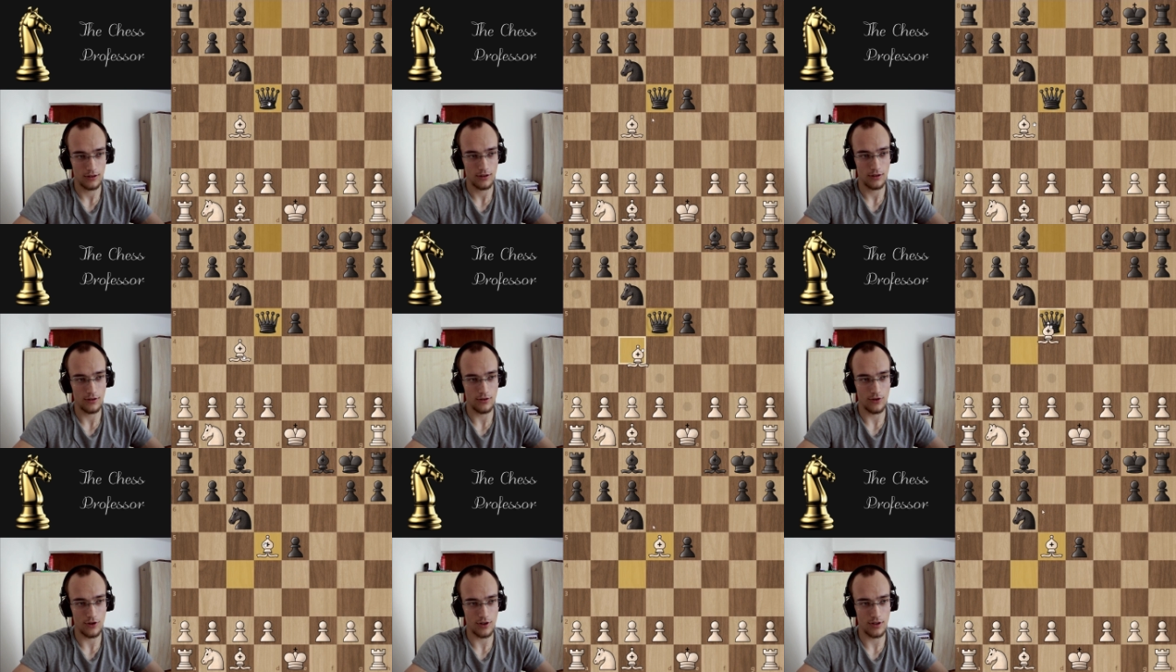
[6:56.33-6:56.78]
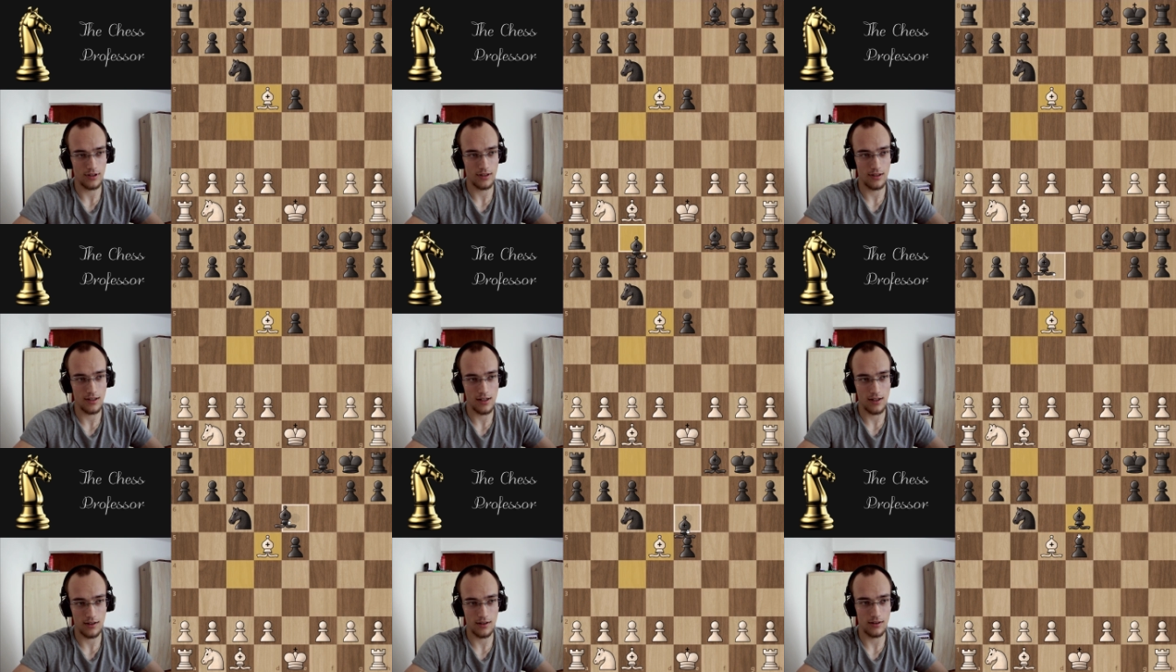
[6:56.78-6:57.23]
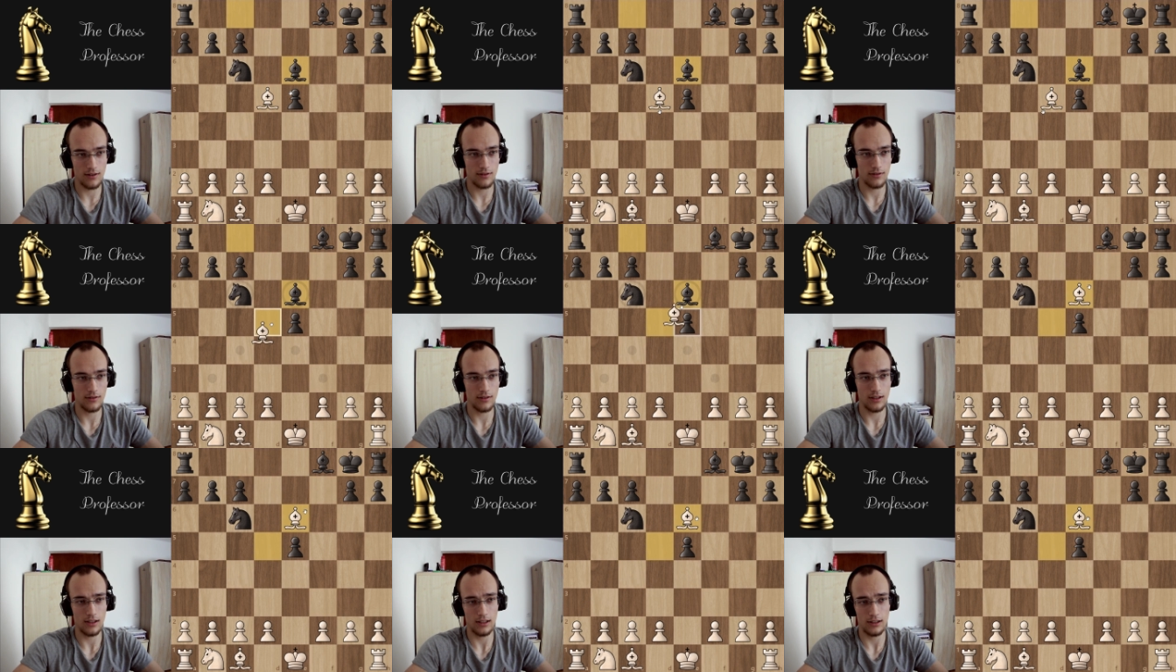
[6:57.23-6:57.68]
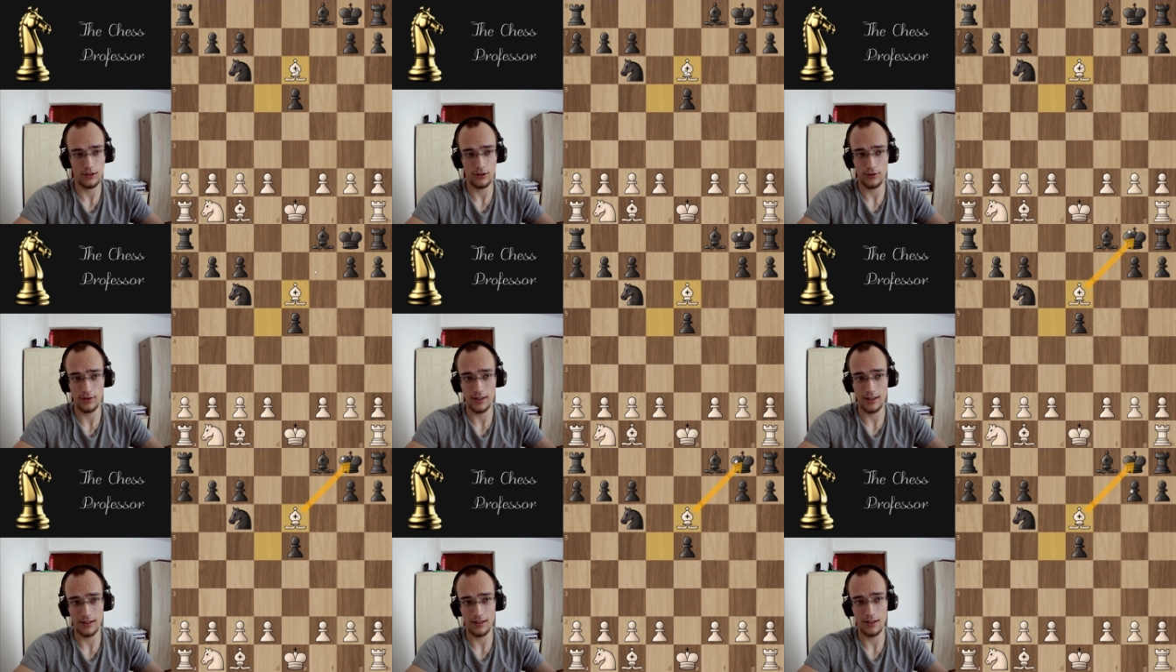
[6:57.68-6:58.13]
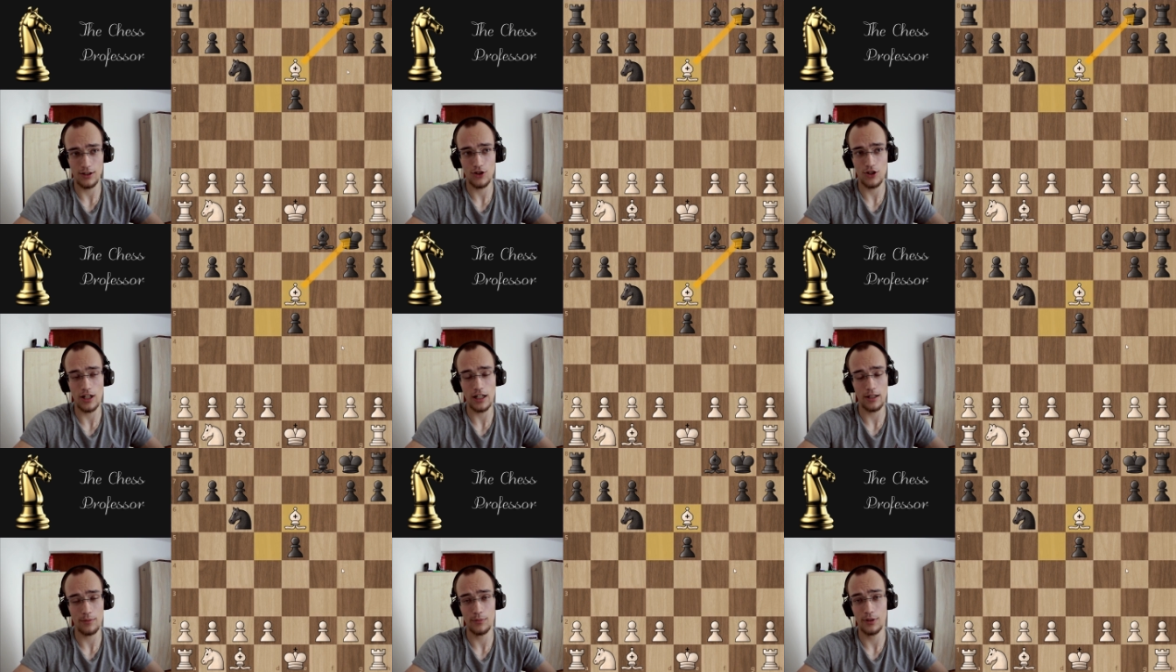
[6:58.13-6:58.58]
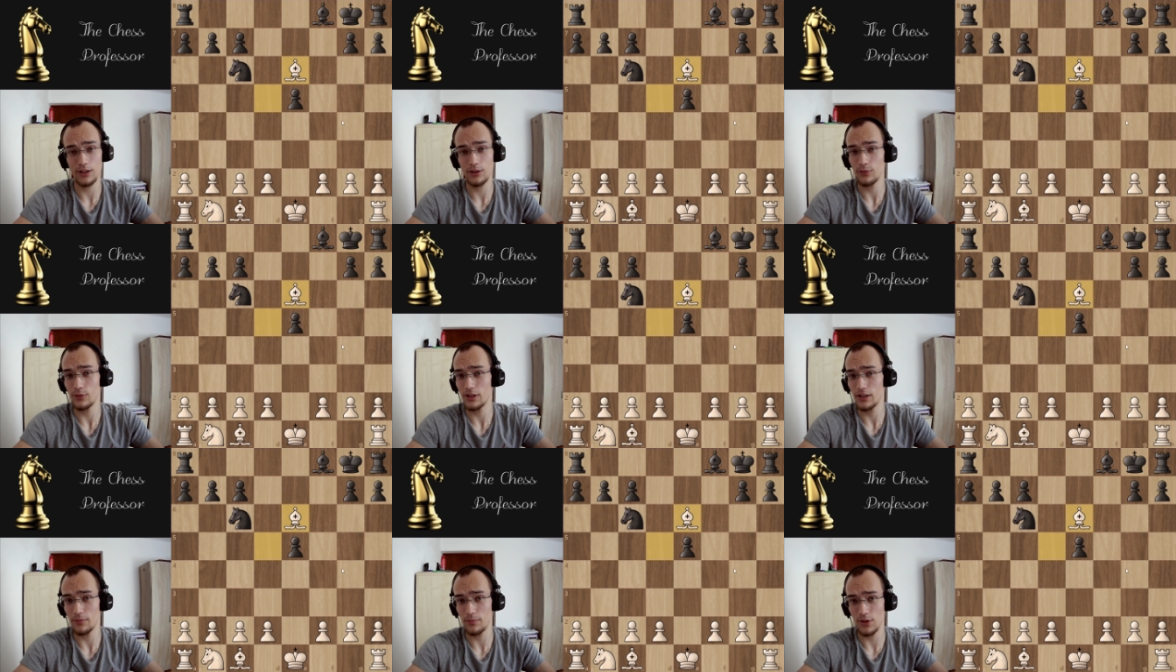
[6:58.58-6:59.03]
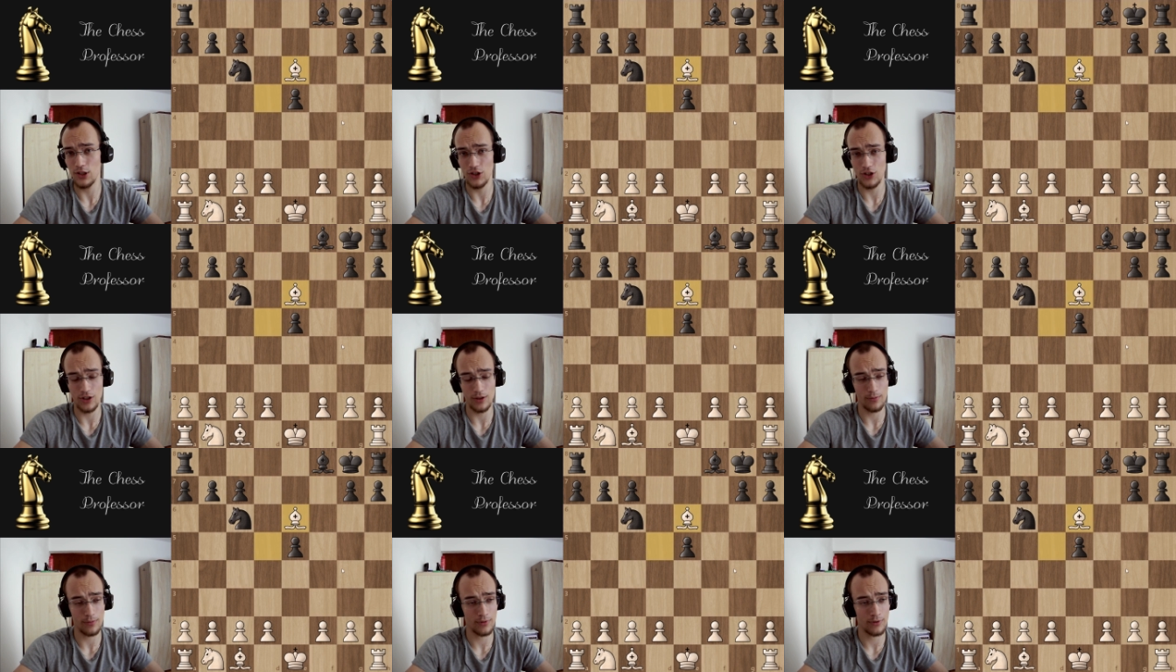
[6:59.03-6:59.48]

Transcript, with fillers: you just take and you get a checkmate with the bishop.